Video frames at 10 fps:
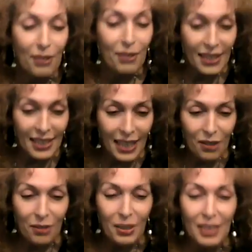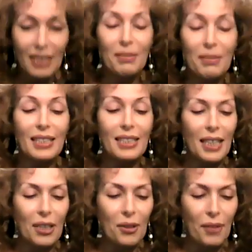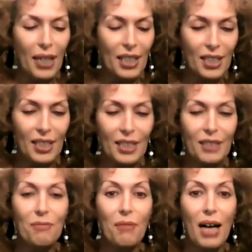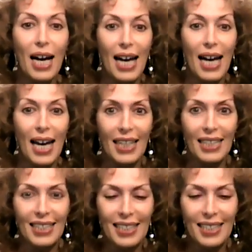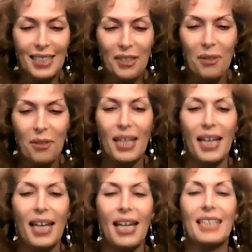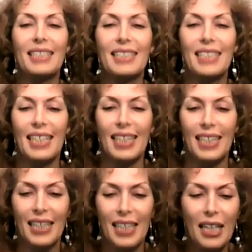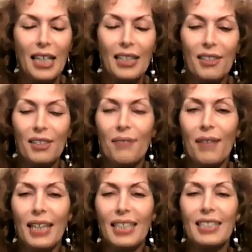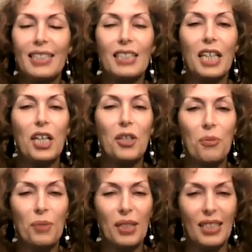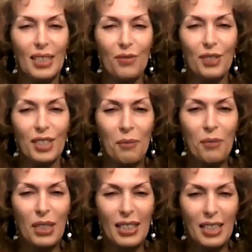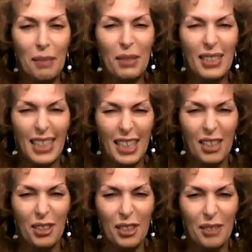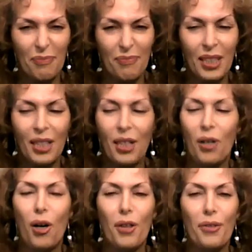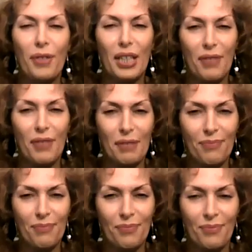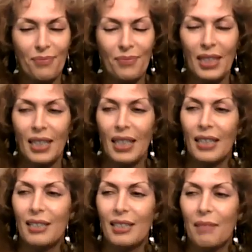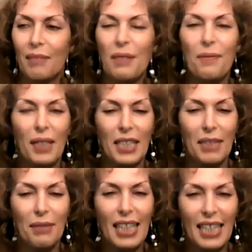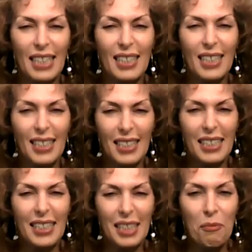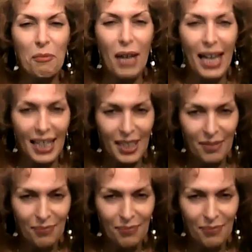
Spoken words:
used to sell Christmas decorations. Wild. Okay, I see. So they're finding a sense of humor in this for some reason in particular. All 3 of them. There's something funny relating to this in some way.